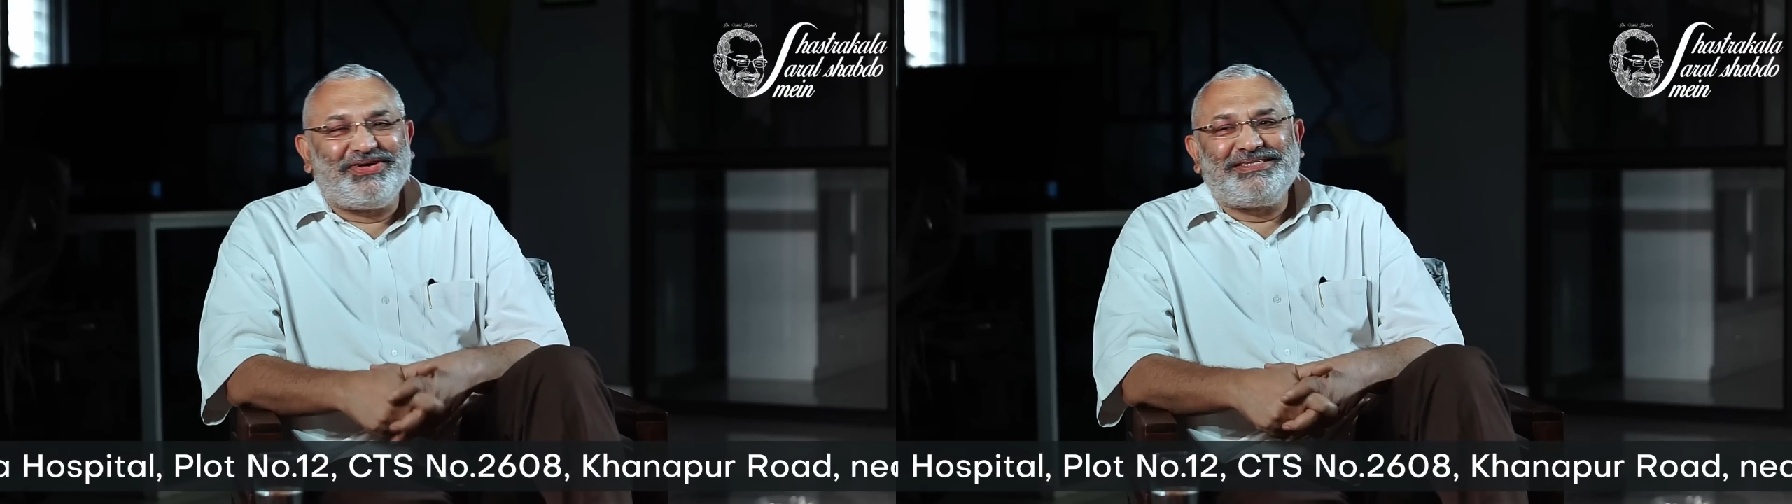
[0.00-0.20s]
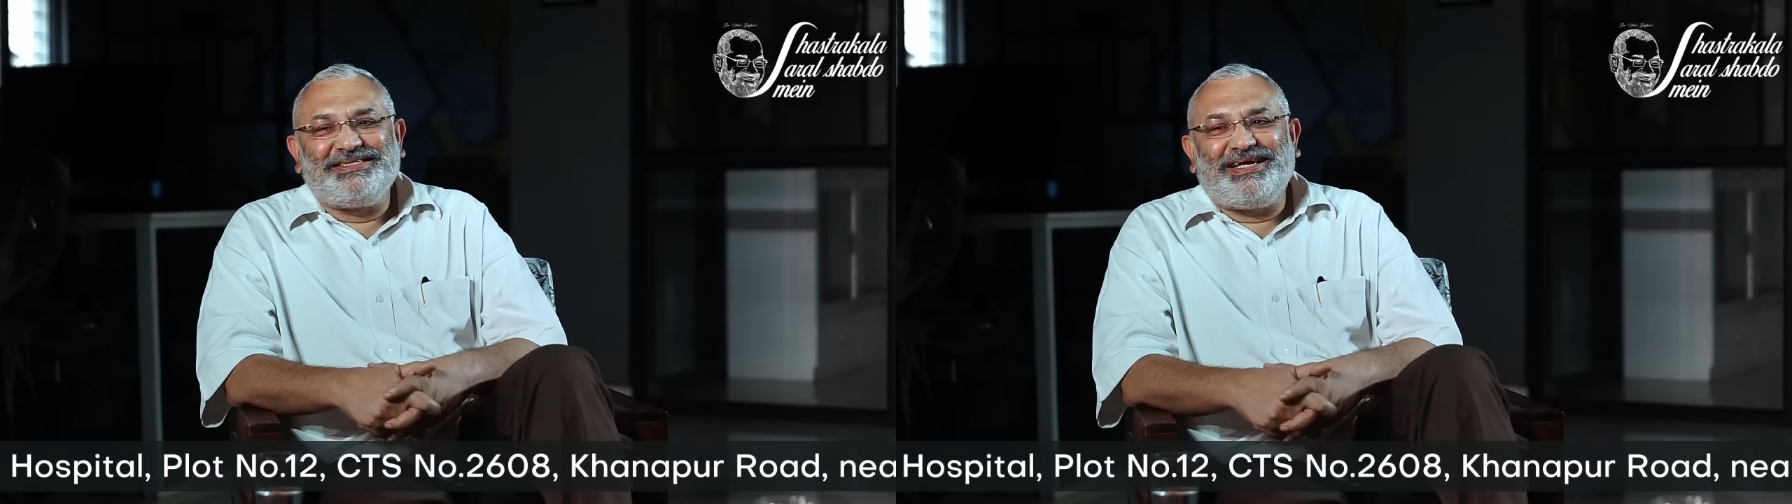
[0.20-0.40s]

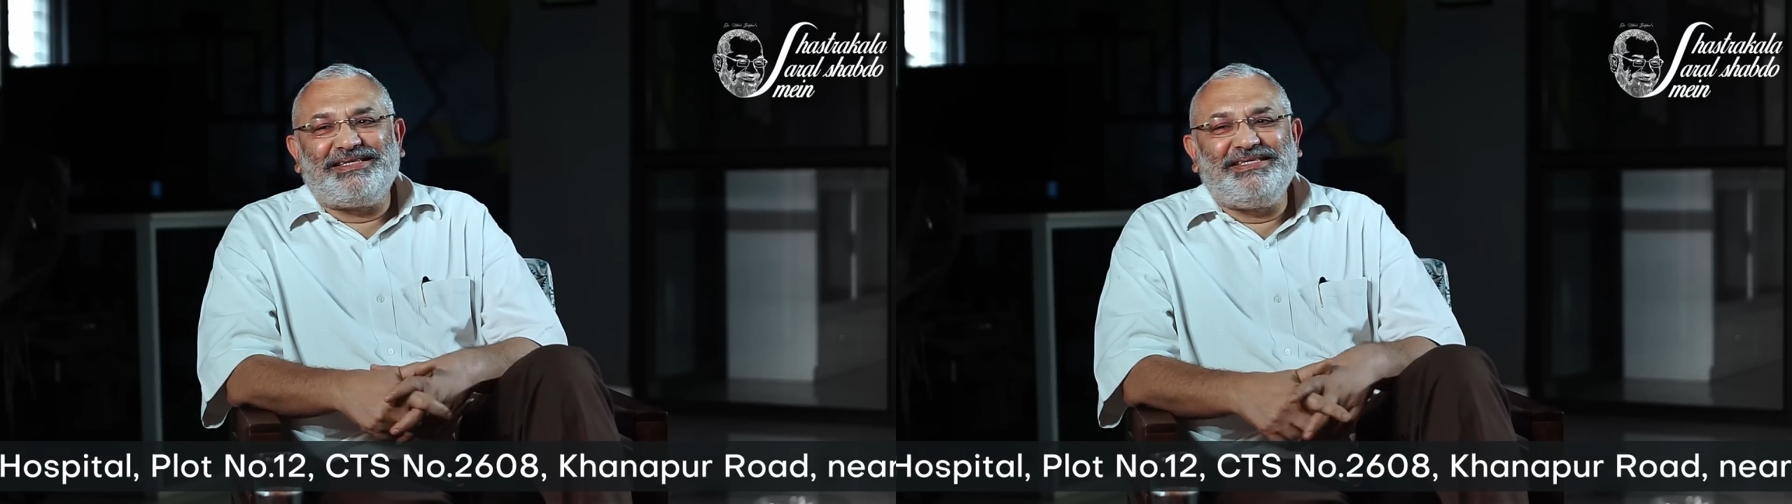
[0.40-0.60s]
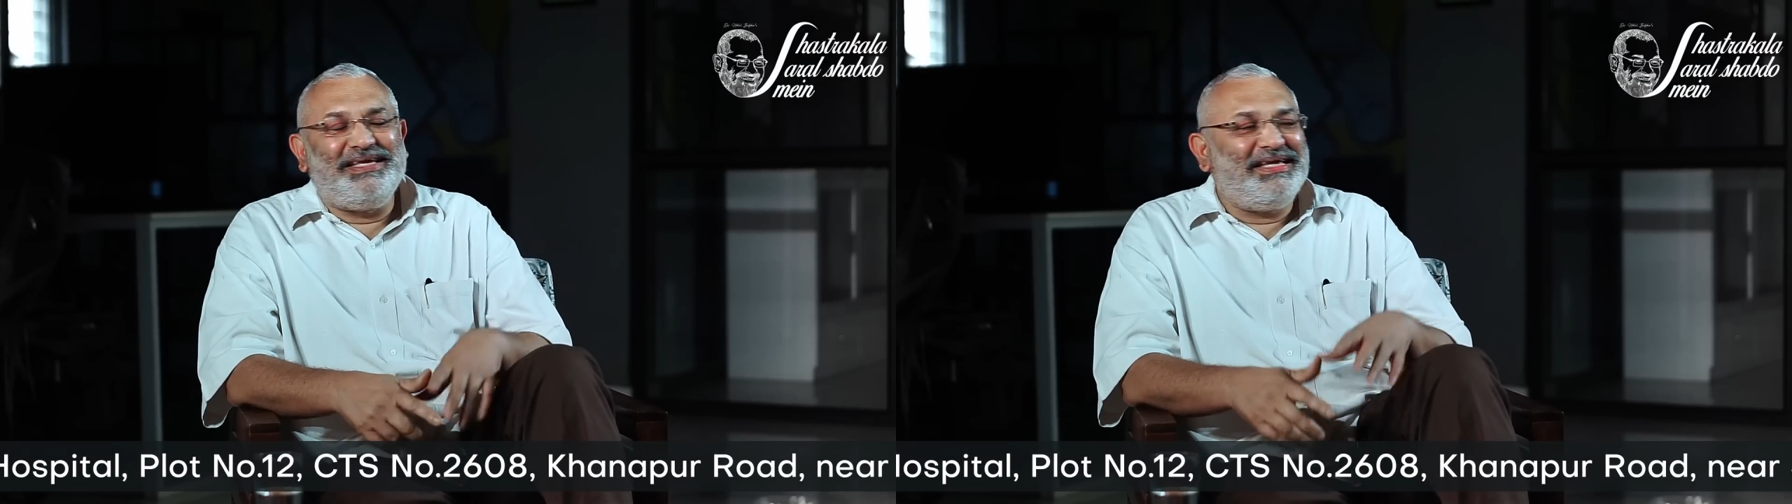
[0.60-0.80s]
Because
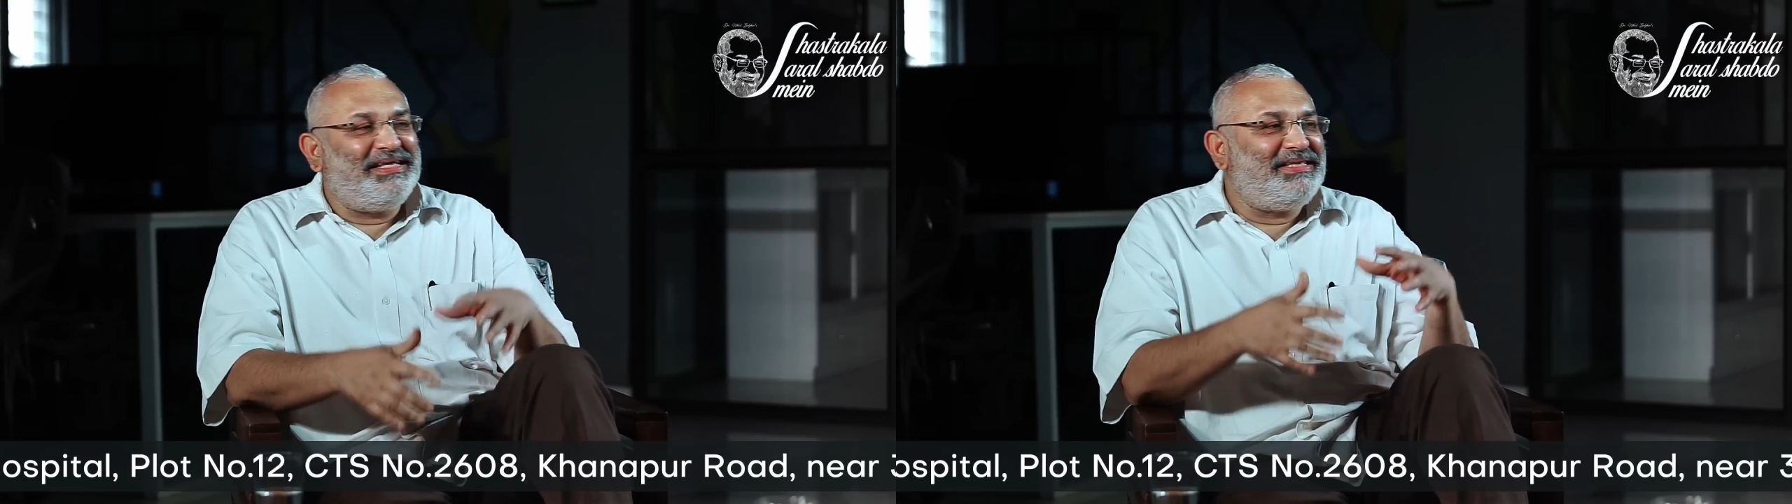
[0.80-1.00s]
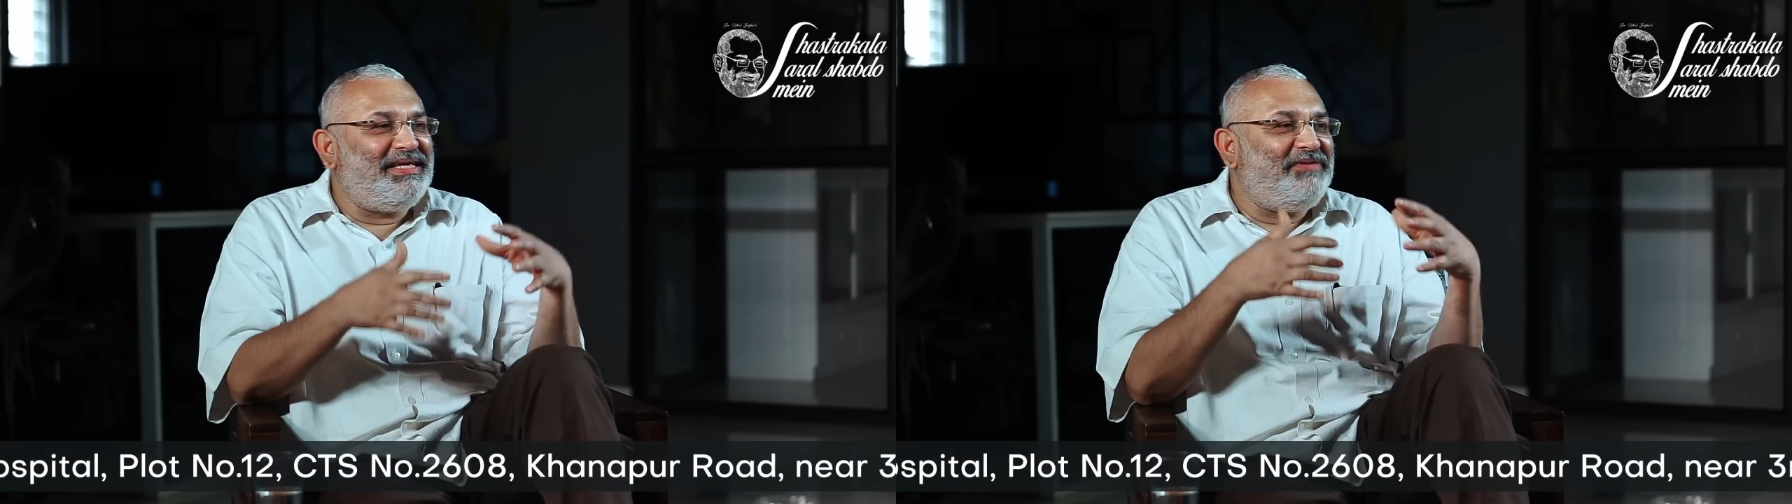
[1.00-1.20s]

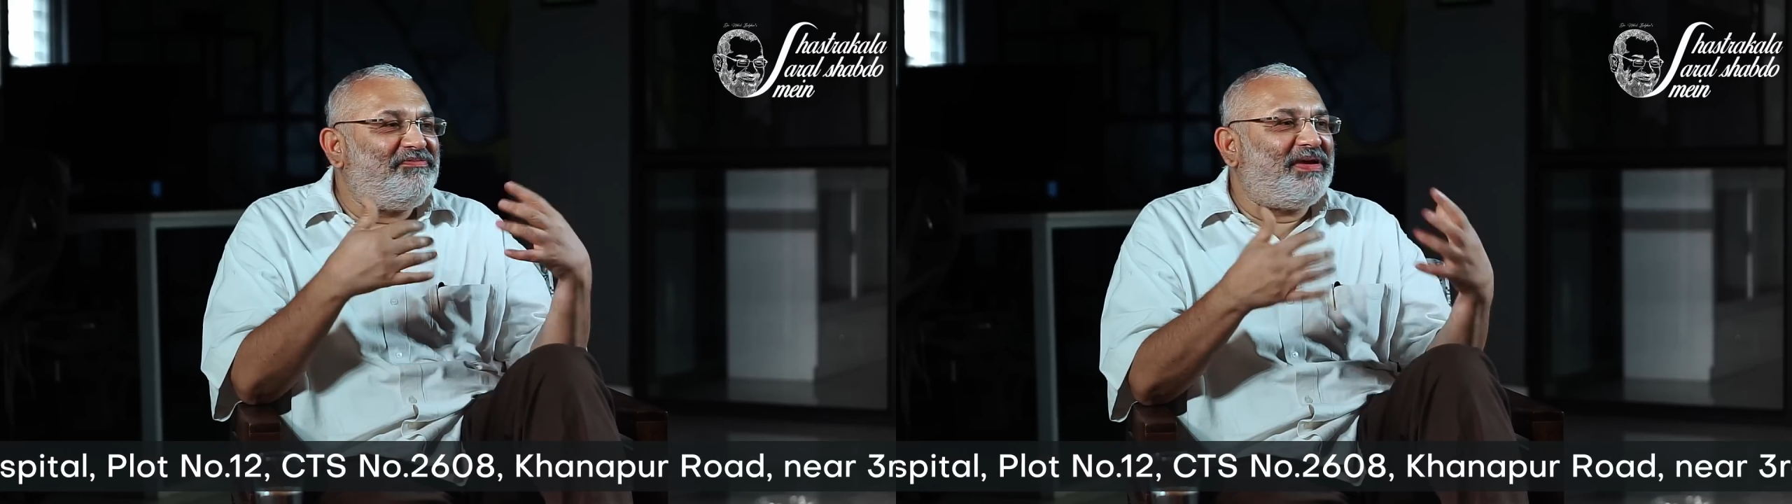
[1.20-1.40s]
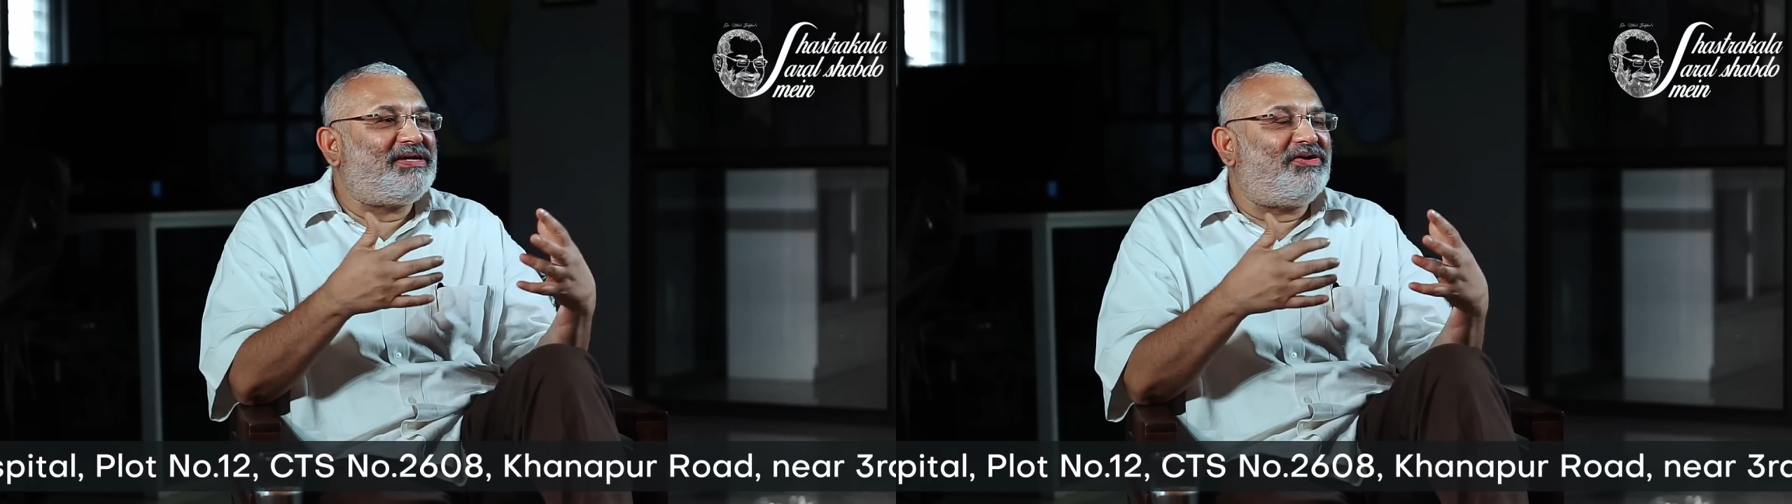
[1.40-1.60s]
the